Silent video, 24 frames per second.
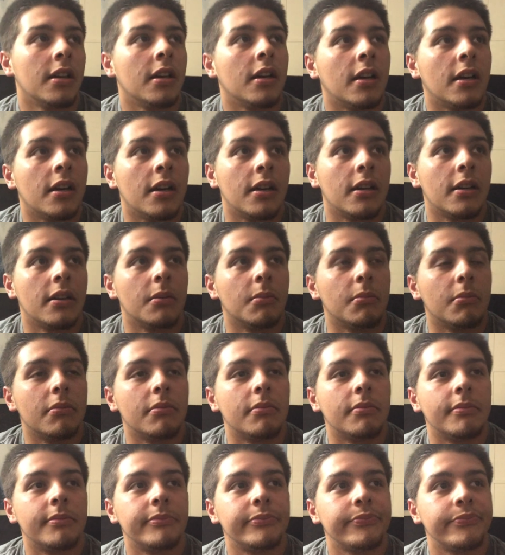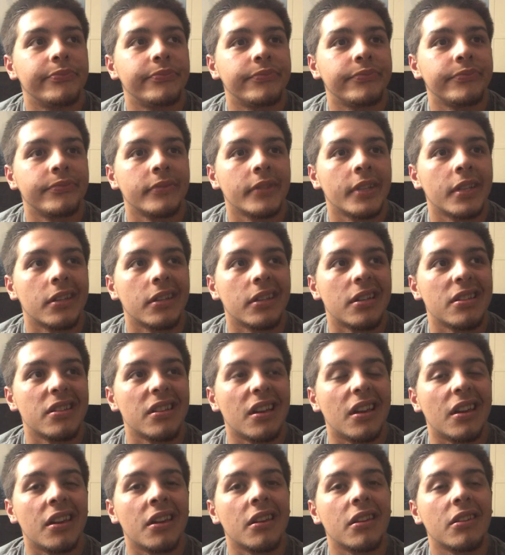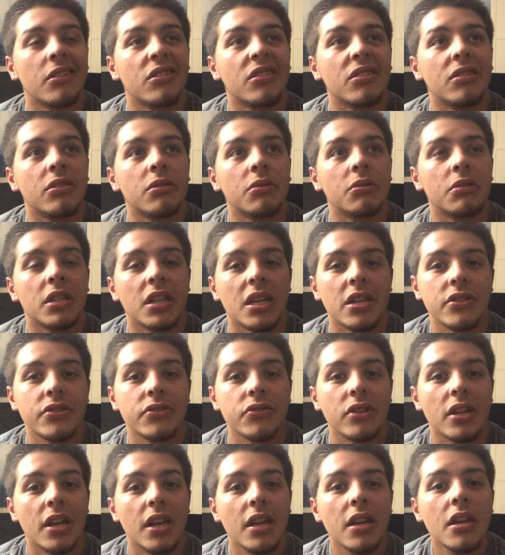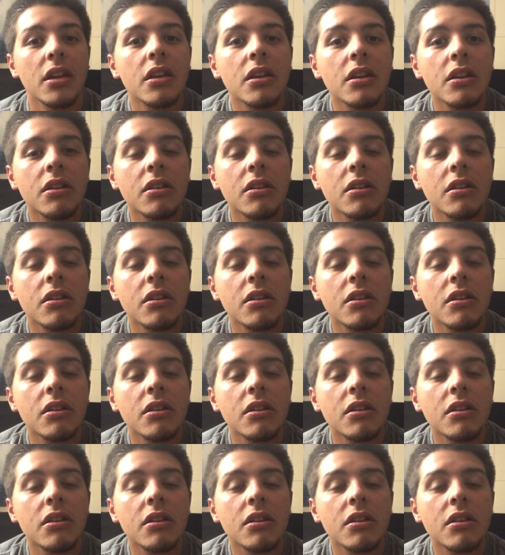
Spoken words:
because I couldn't do it yesterday,